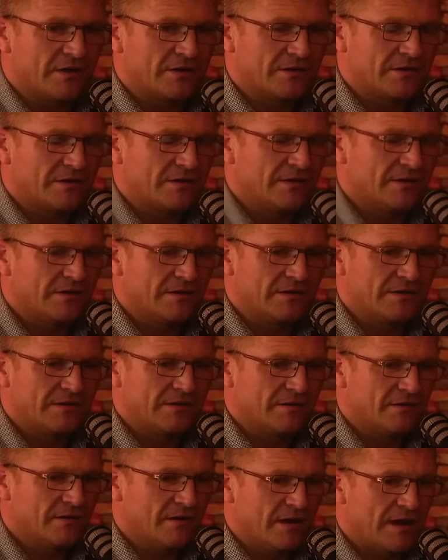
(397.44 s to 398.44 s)
on
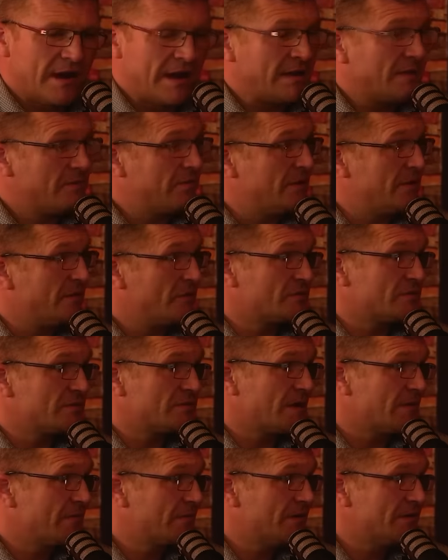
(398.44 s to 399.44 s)
hand me downs,
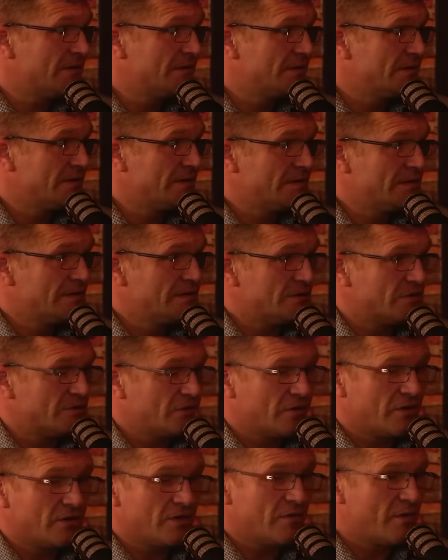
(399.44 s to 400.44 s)
Tommy. Mm -hmm. You
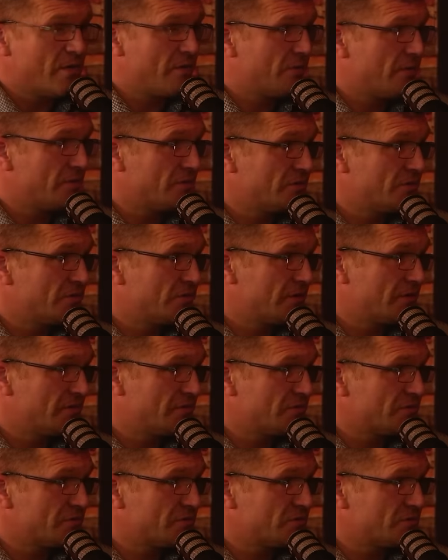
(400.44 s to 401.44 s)
know, I remember the three of
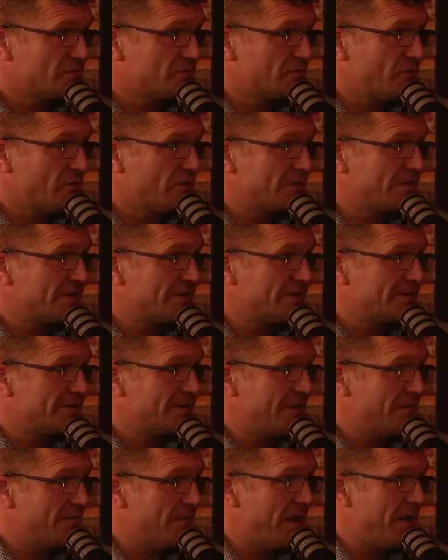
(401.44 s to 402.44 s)
us going into the
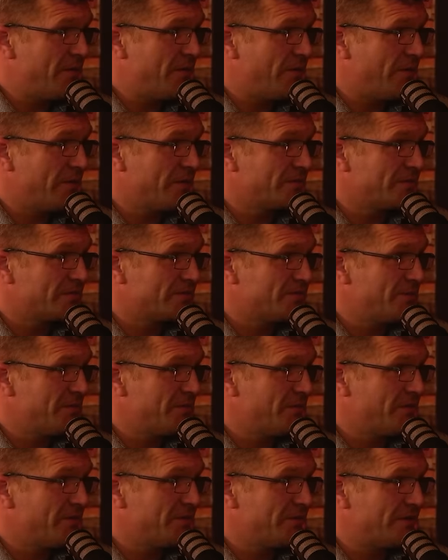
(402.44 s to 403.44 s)
same back water as my
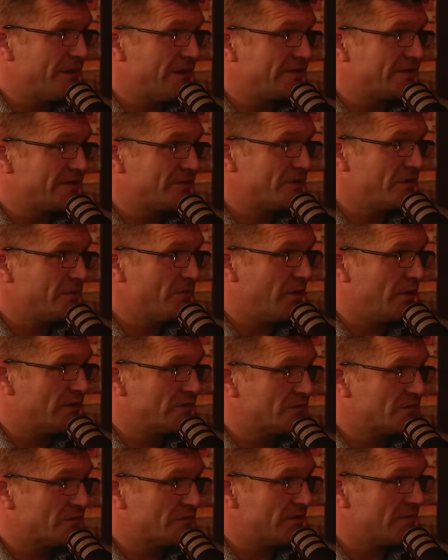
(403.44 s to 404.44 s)
mother after she
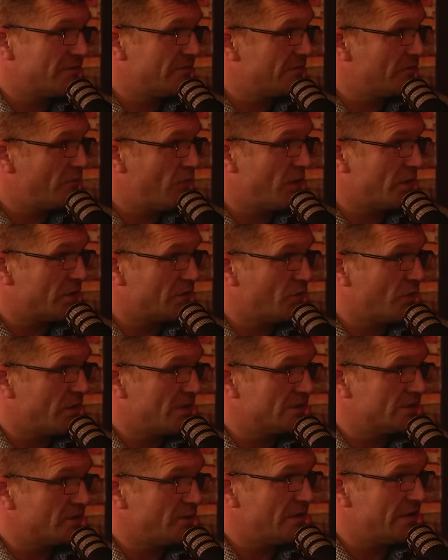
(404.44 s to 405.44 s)
washed herself and
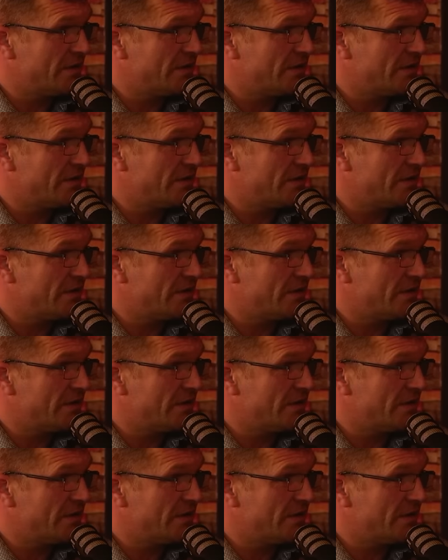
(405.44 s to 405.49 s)
once a